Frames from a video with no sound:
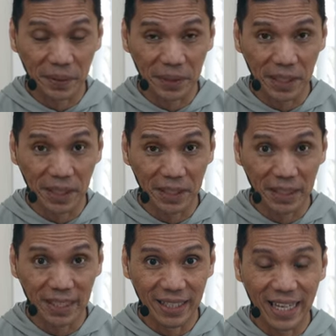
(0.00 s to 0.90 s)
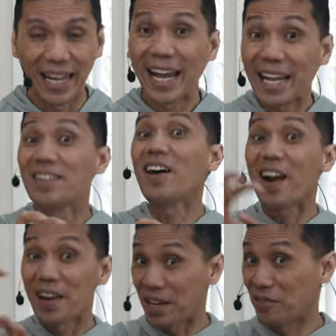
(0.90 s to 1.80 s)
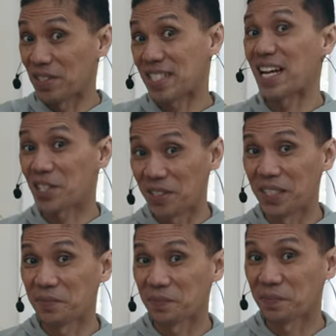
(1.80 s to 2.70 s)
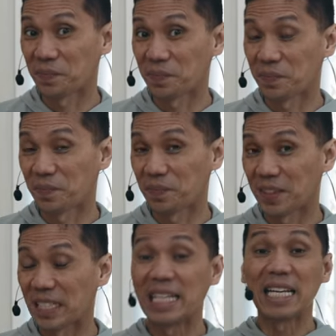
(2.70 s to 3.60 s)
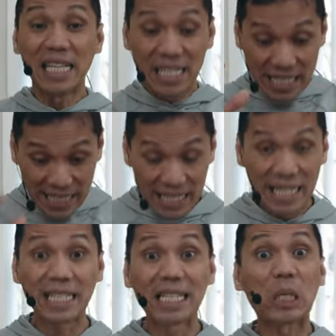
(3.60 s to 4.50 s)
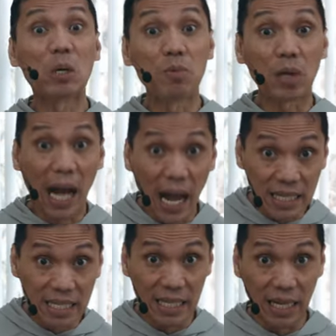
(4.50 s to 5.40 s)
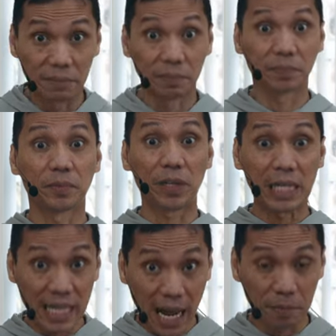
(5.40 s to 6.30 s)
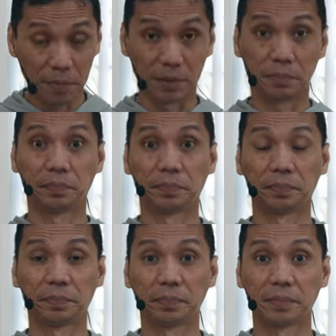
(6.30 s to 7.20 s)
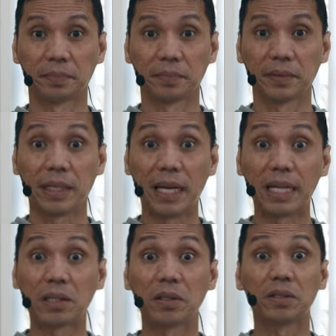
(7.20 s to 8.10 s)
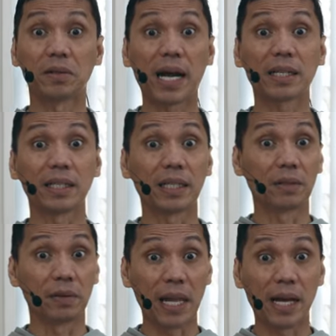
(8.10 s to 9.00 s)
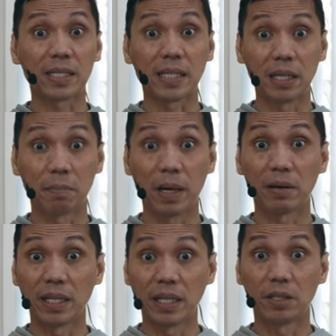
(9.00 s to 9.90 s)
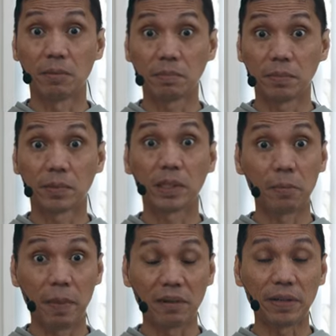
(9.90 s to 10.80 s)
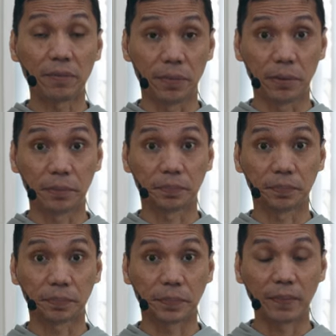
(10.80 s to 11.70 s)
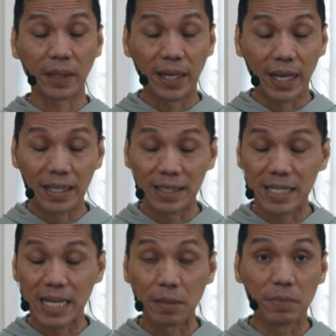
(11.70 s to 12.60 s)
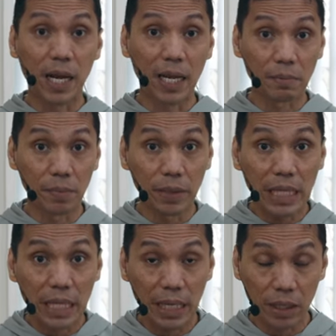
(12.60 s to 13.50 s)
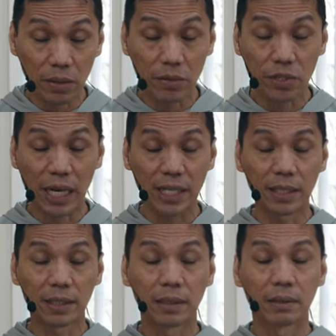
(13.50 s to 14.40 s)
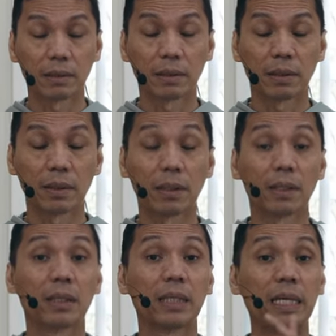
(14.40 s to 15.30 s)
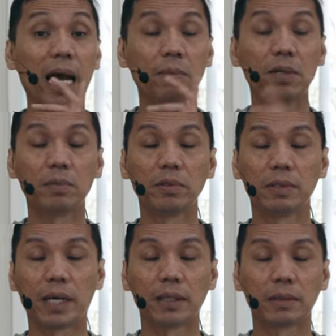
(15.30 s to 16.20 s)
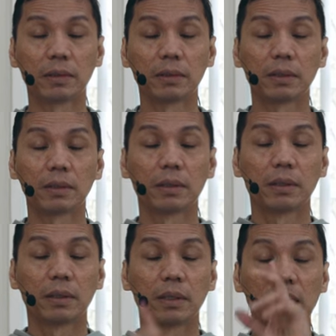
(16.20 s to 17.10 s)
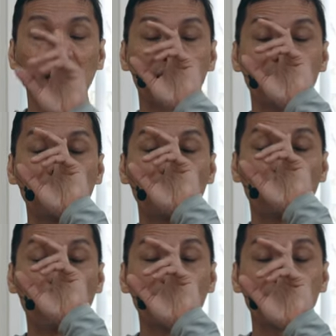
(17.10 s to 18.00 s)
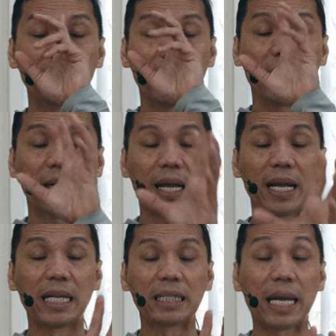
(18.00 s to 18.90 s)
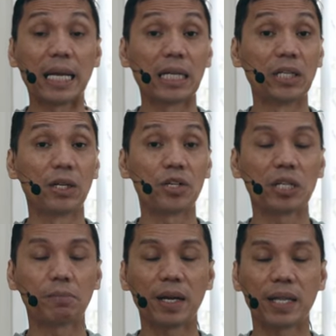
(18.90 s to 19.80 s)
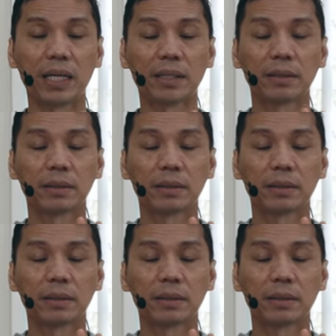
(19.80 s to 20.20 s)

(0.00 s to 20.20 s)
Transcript: Okay? And there are levels, actually. Sitting in the Gomukhasana, for example, and then contracting and relaxing the perineum or the pelvic floor, and at the same time breathing the Ujjayi, Nabhu Mudra, send your awareness there, and then take a nourishing breath in,